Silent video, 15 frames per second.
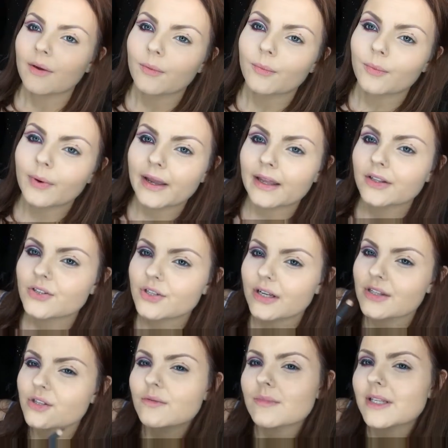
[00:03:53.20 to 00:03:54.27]
which
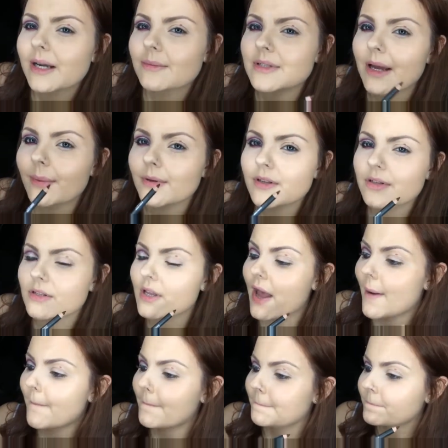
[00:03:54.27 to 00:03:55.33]
can sometimes happen.
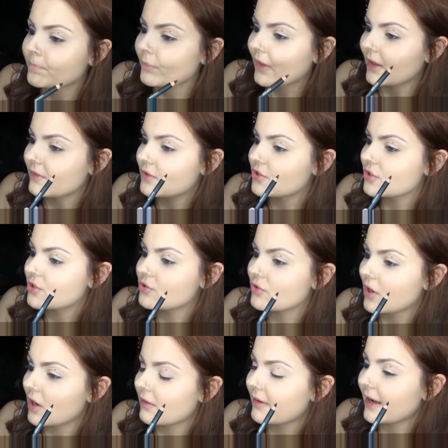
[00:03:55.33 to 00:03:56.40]
So if you just
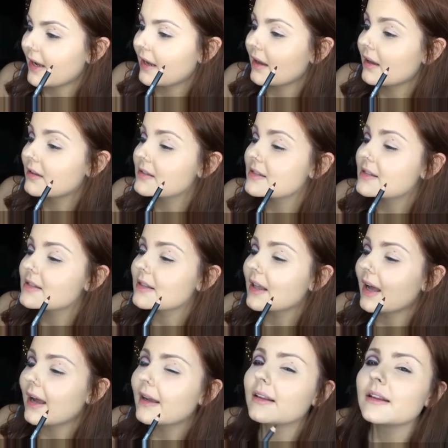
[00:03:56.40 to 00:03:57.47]
draw it
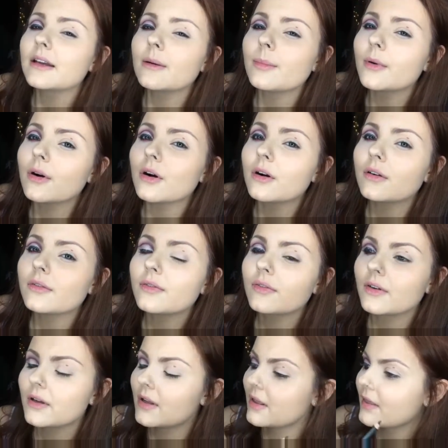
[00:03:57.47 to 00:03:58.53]
slightly above
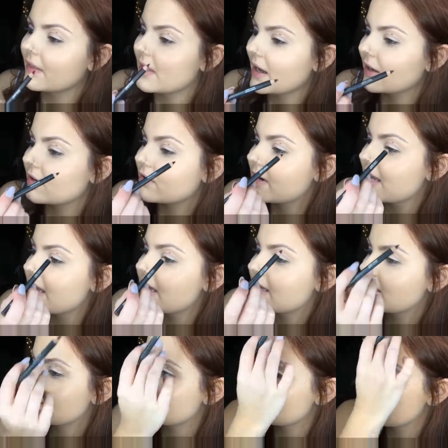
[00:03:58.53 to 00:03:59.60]
that
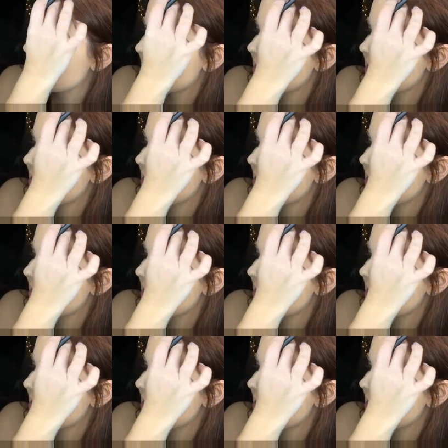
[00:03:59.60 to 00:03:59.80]
crease